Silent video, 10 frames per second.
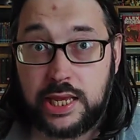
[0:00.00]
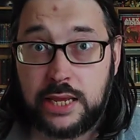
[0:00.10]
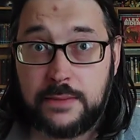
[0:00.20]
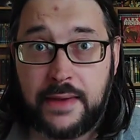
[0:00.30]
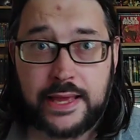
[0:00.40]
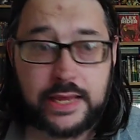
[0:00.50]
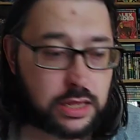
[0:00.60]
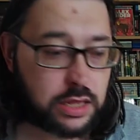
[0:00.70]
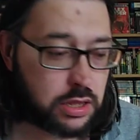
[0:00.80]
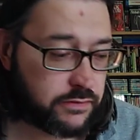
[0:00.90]
eBay
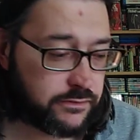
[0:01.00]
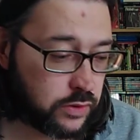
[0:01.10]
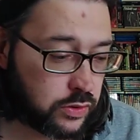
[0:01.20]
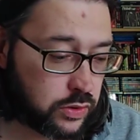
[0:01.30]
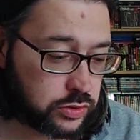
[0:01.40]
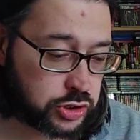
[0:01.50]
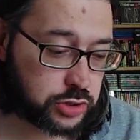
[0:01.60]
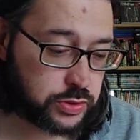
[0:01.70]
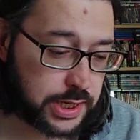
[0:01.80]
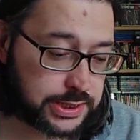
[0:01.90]
for
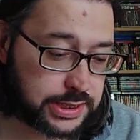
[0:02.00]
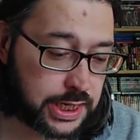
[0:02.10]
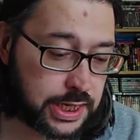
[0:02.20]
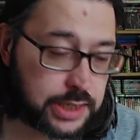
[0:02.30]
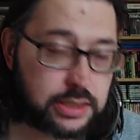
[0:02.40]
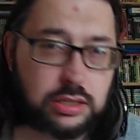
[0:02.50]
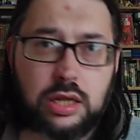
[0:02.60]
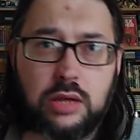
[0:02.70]
$2.99,